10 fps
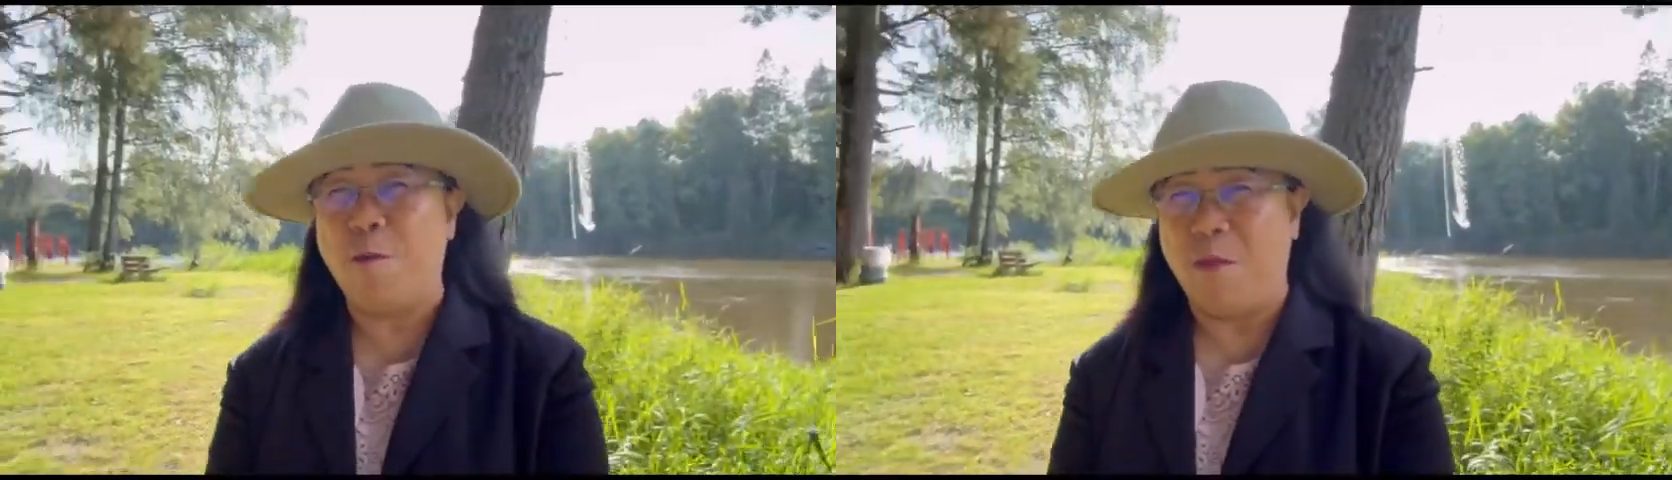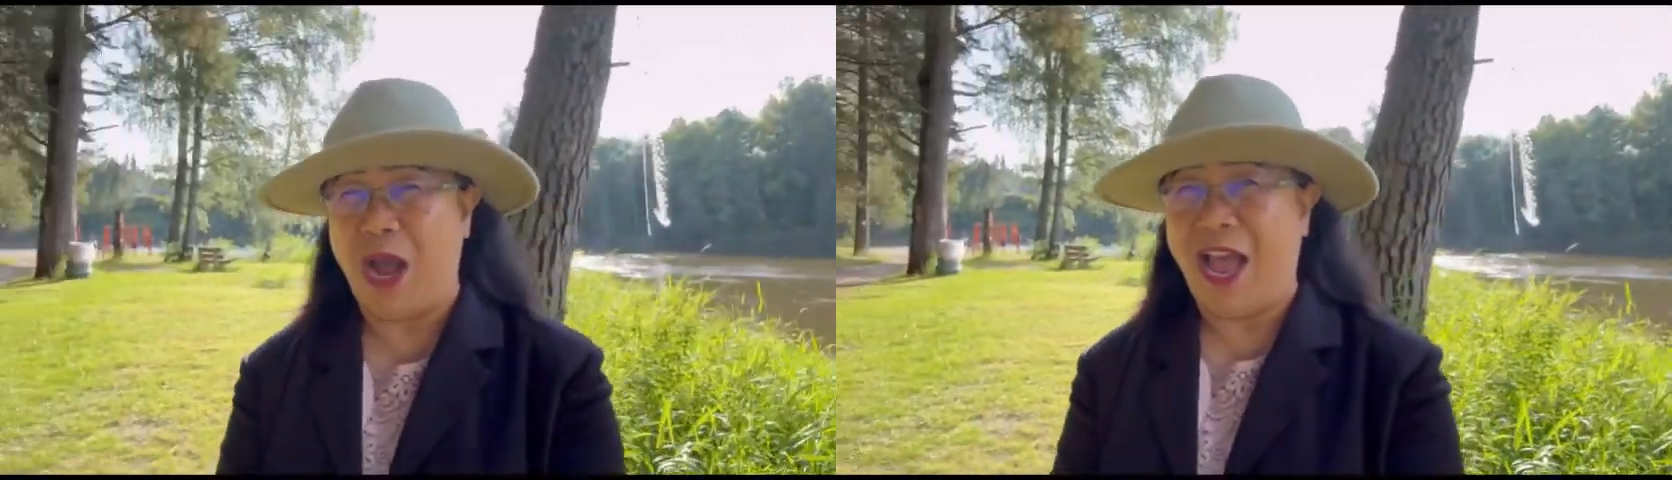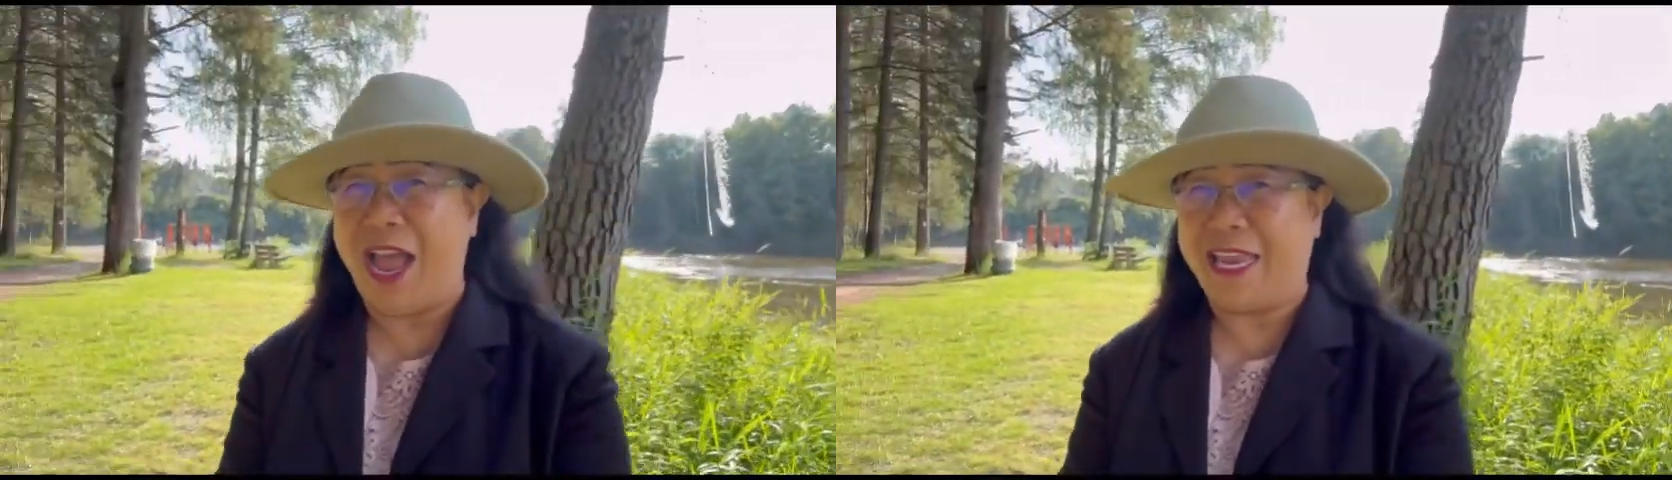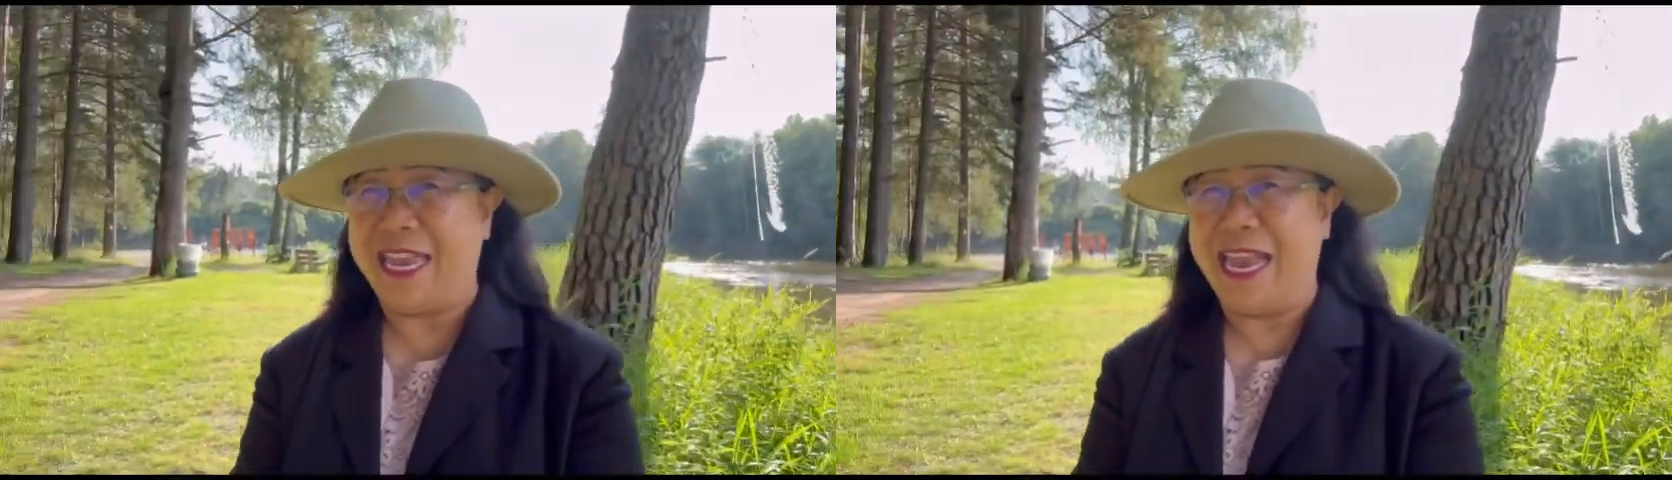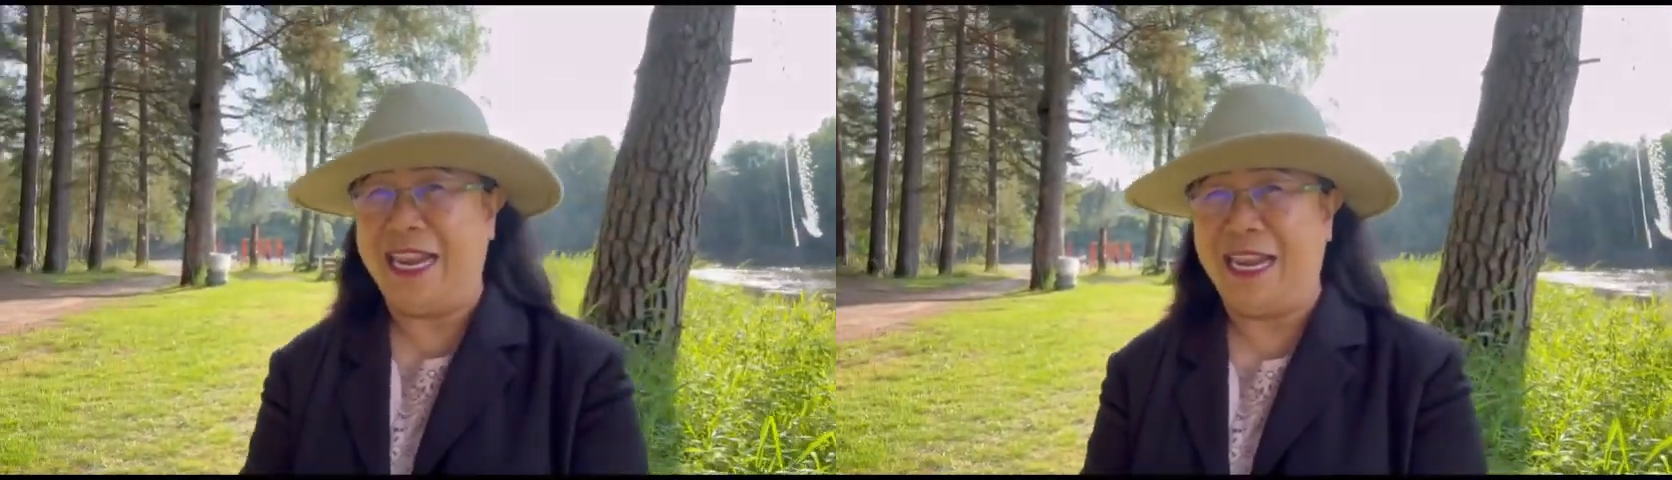my
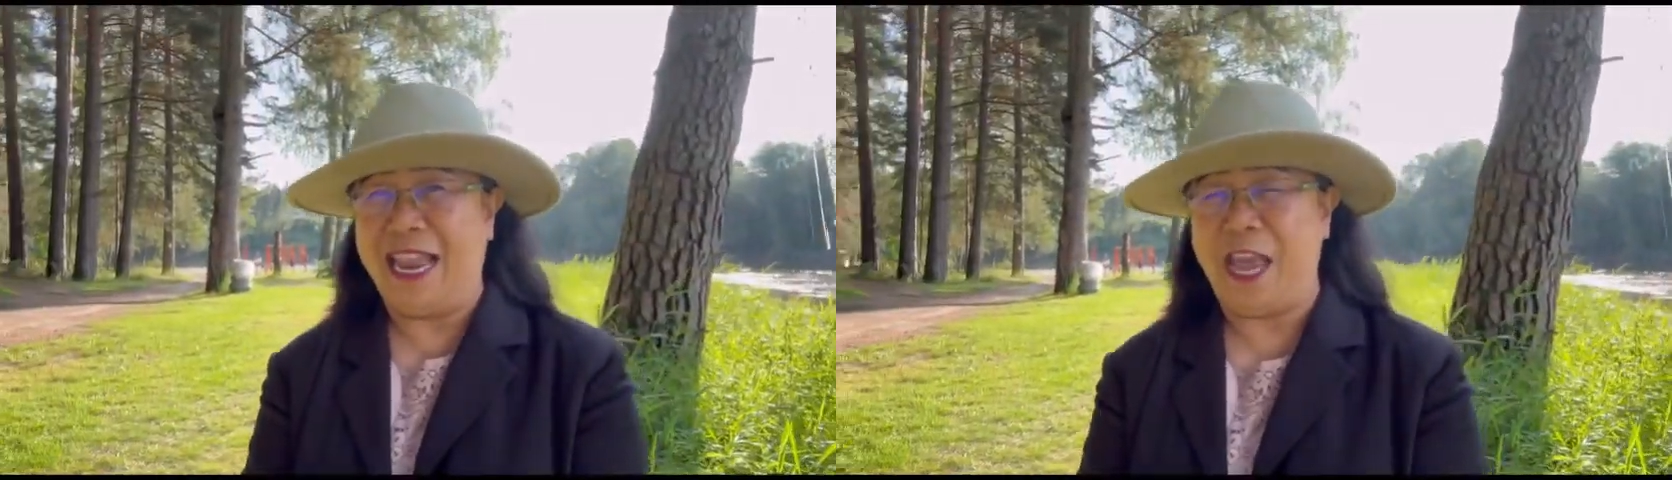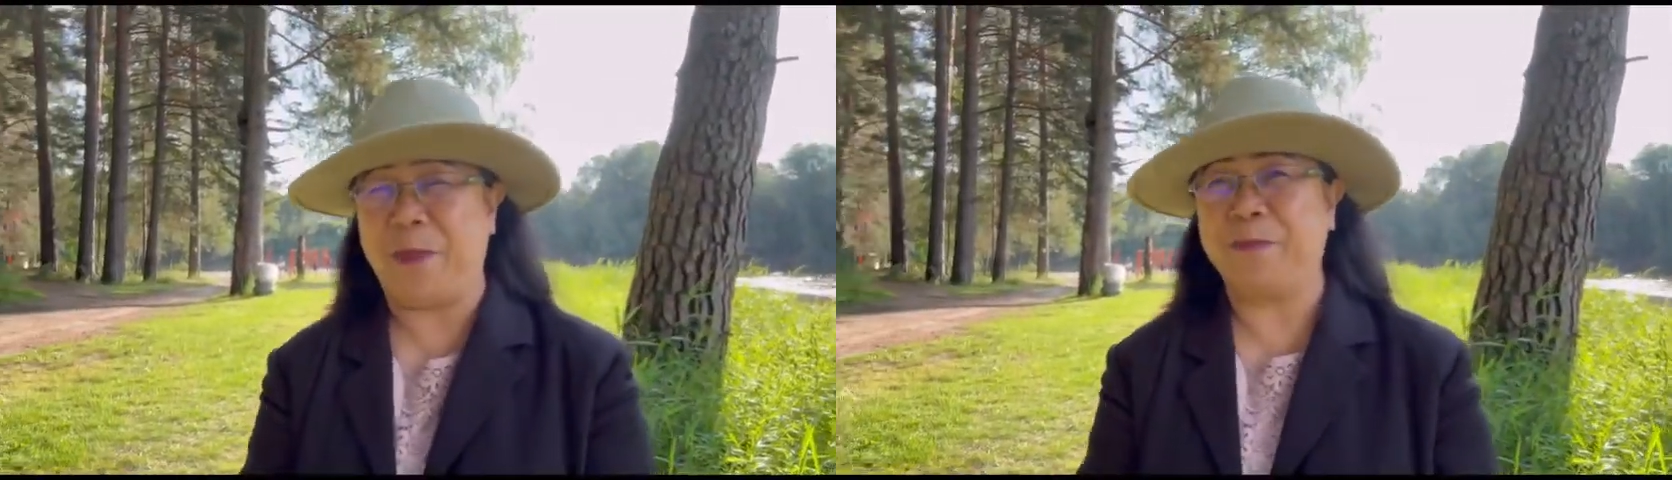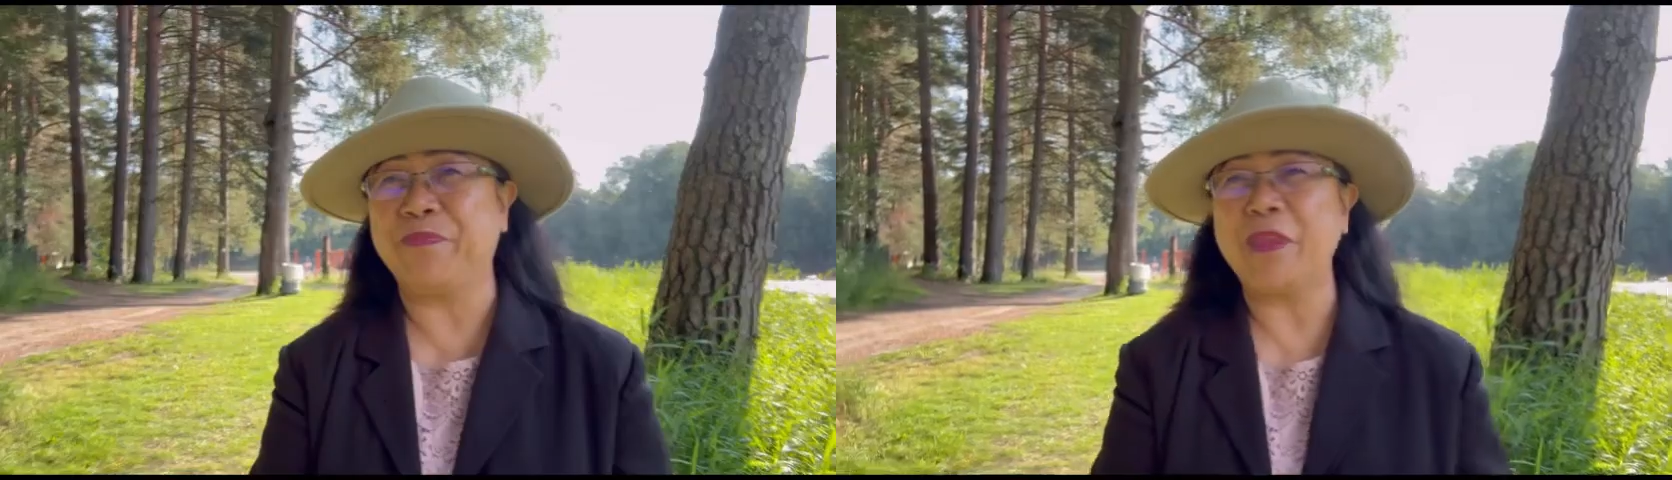life.